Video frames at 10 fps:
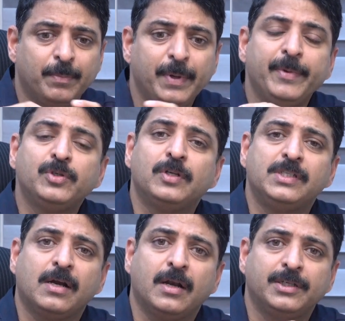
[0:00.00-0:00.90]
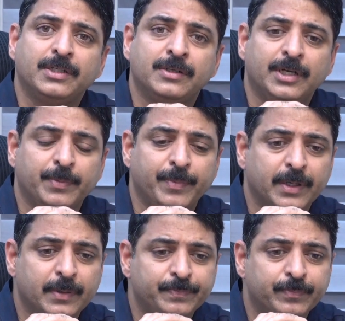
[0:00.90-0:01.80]
premature ejaculation
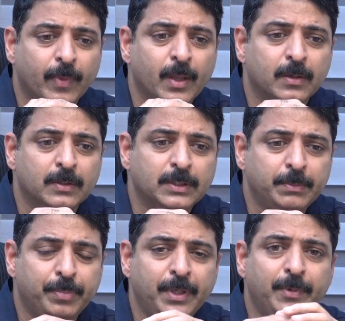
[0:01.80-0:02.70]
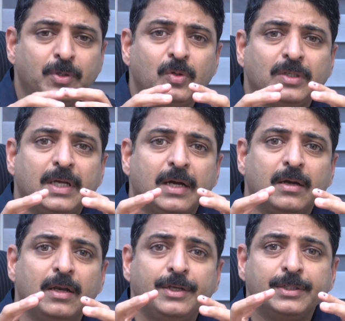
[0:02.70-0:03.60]
treatment. See, premature
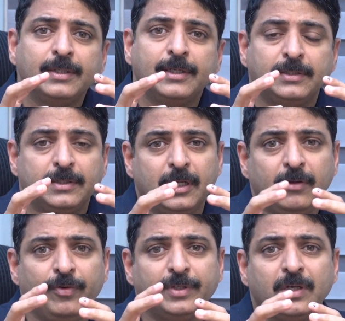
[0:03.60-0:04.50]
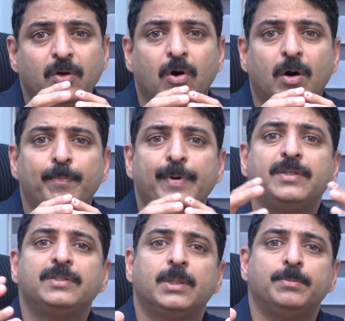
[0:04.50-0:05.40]
ejaculation itself is a
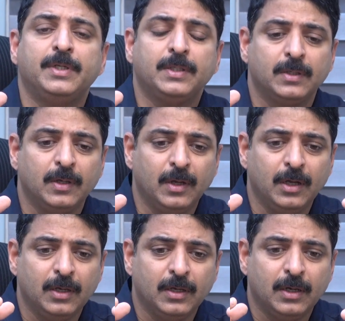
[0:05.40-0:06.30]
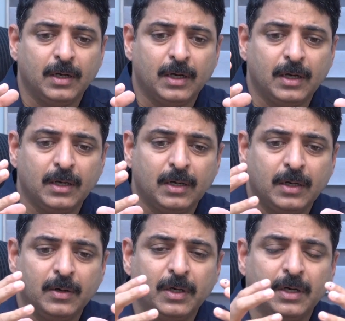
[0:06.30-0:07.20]
complex subject.
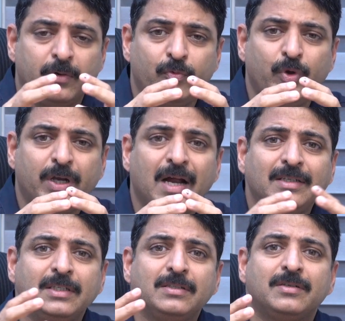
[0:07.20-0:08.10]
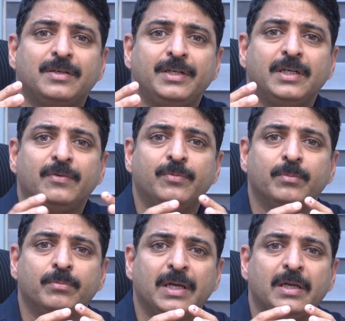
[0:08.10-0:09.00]
We can't just treat it
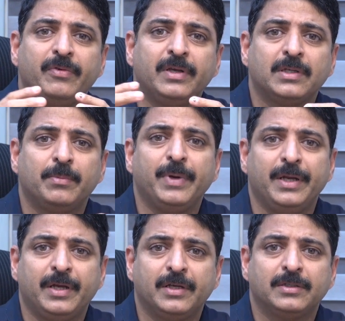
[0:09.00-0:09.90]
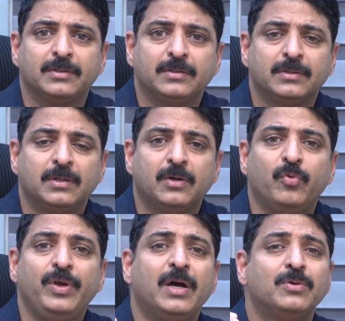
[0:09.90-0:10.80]
by giving some medications.
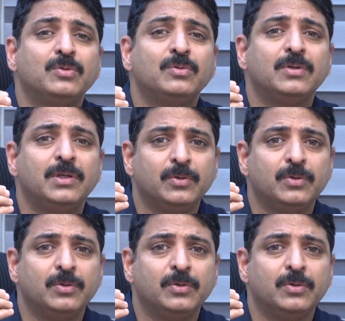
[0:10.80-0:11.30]
We have to